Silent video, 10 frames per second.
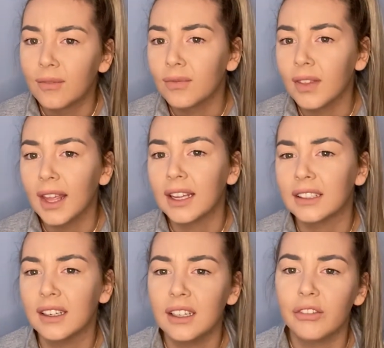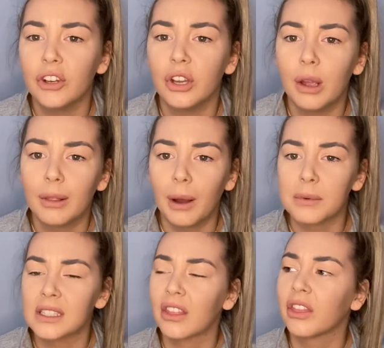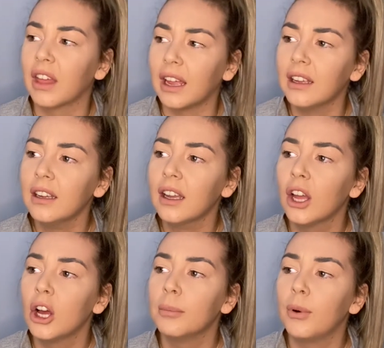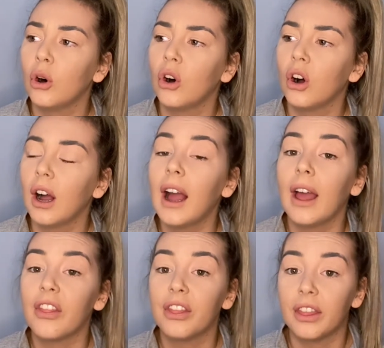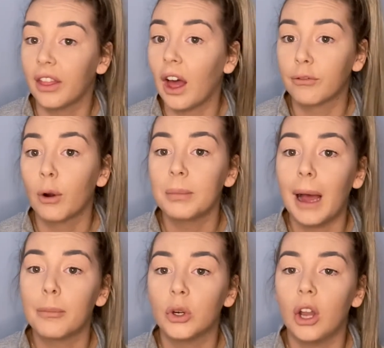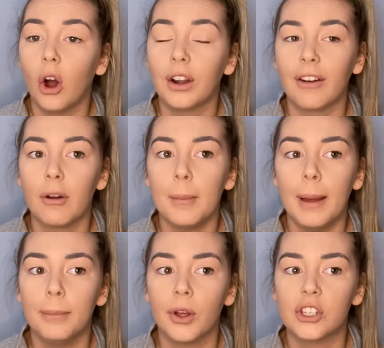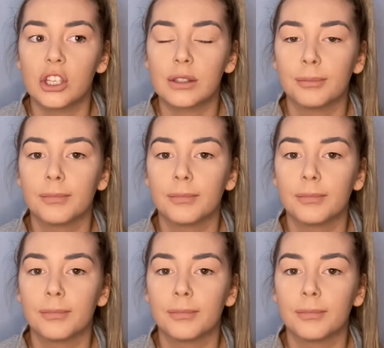I didn't even know that was a thing, but from that point on, I remember just